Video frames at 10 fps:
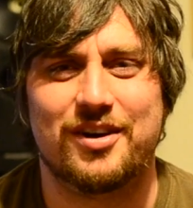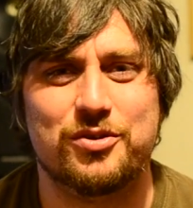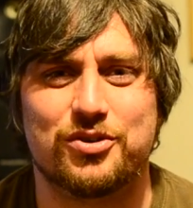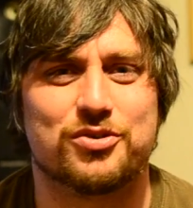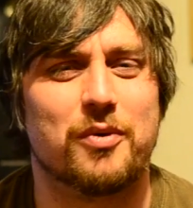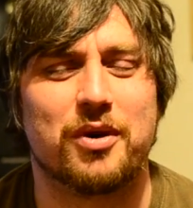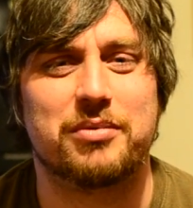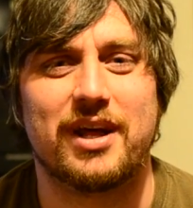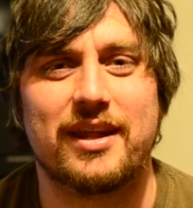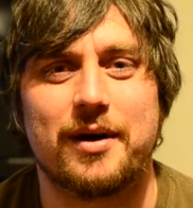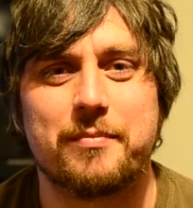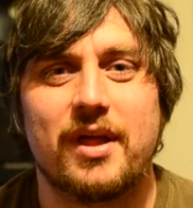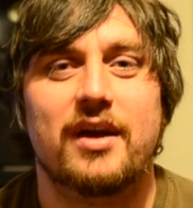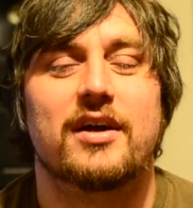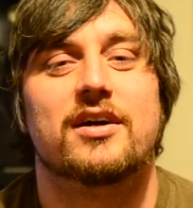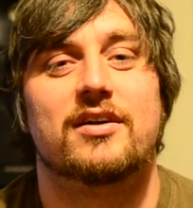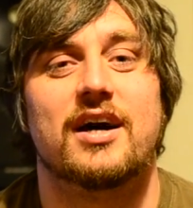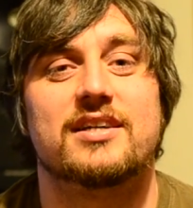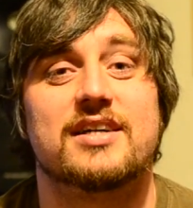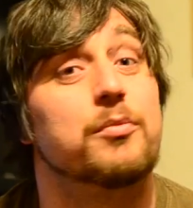Who doesn't want to play that?
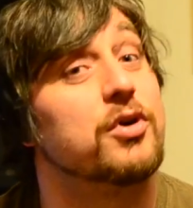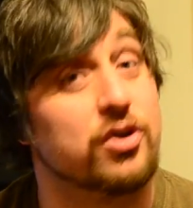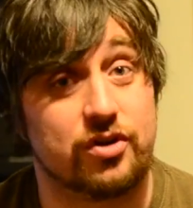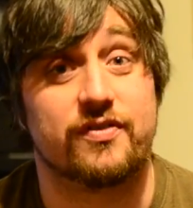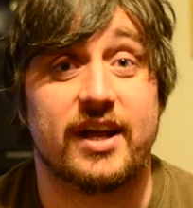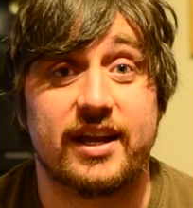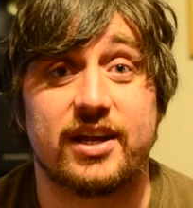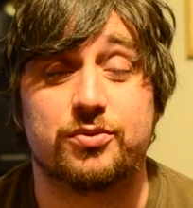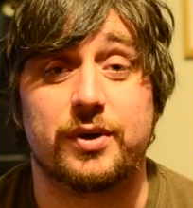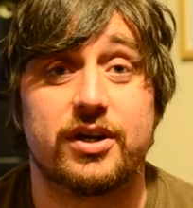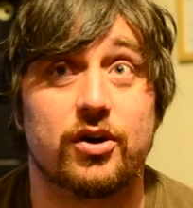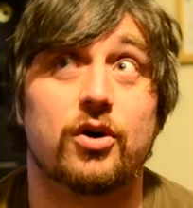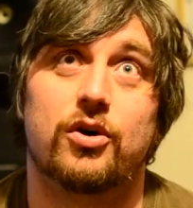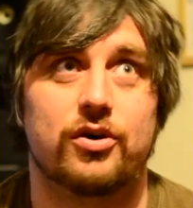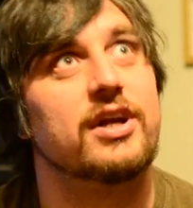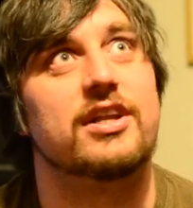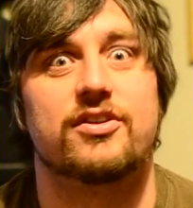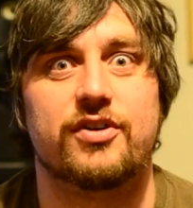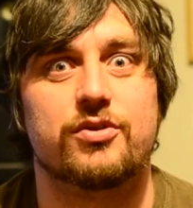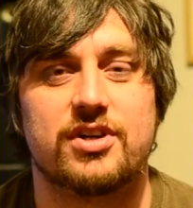Right, we're going to cover that next week or in the
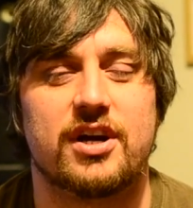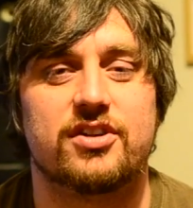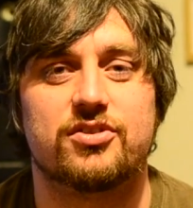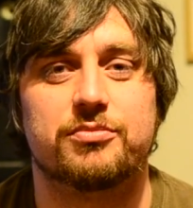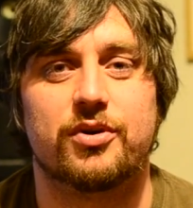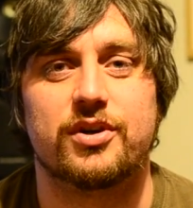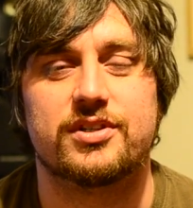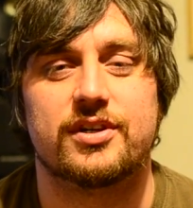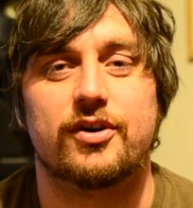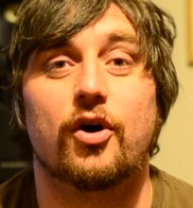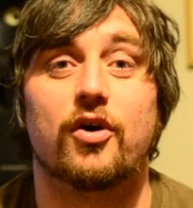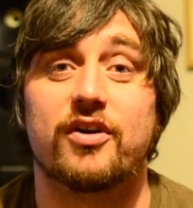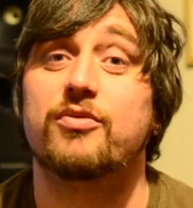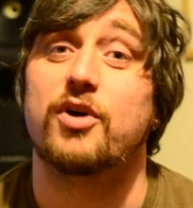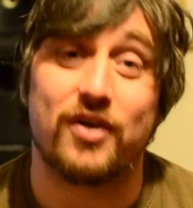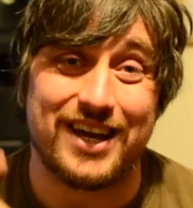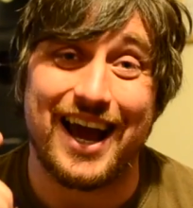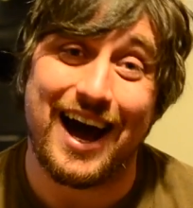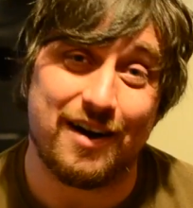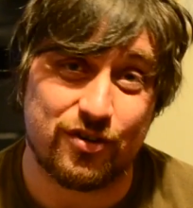future at some point. Or if we already
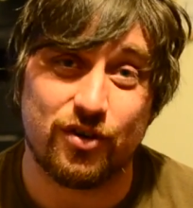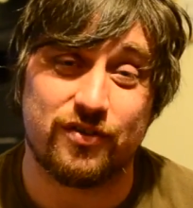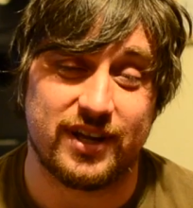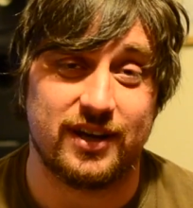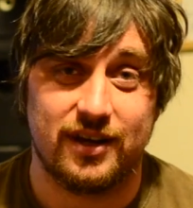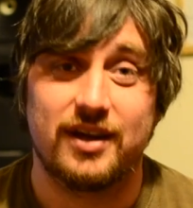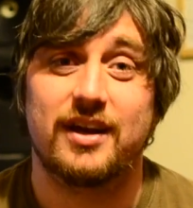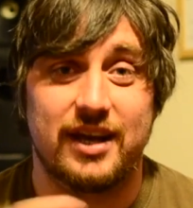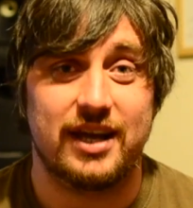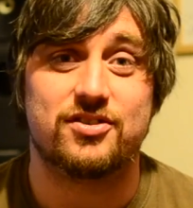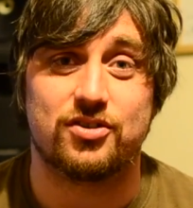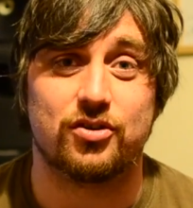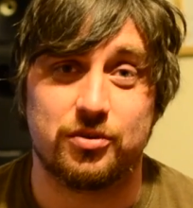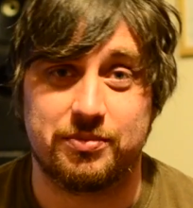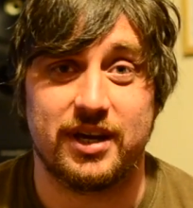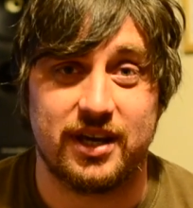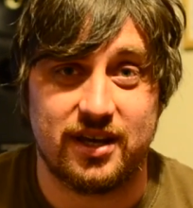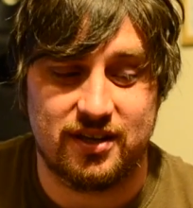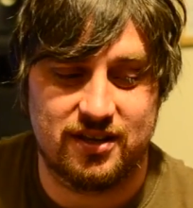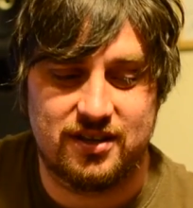have covered it, it's going to be